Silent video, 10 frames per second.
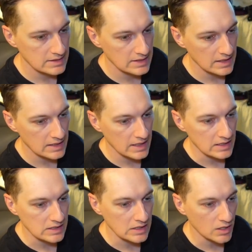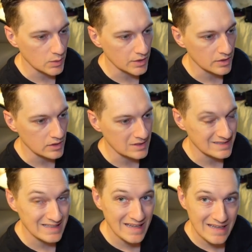get a lower
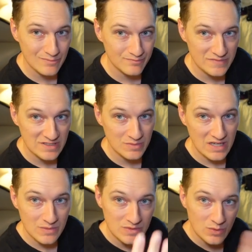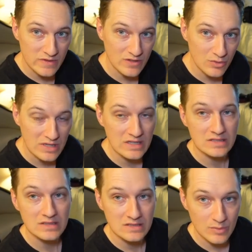delay. Sometimes with screens,
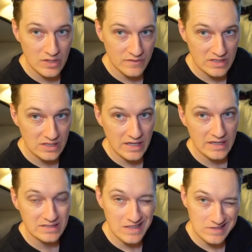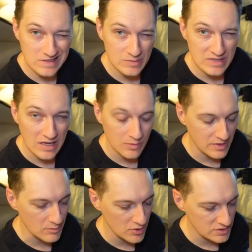there's a bit of a delay, so that seems to help
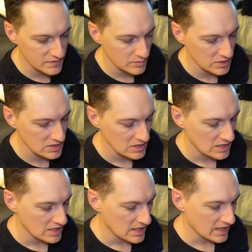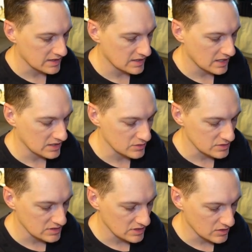the most for me. And then I
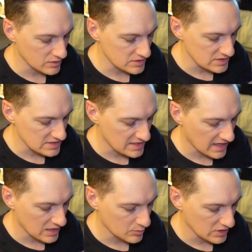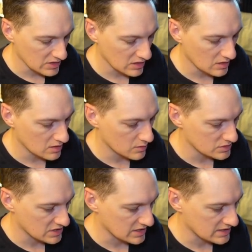use it goes into this cam link here,
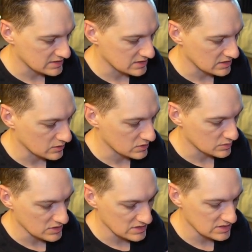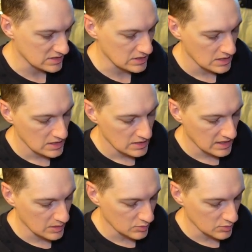which connects into USB-C. Cam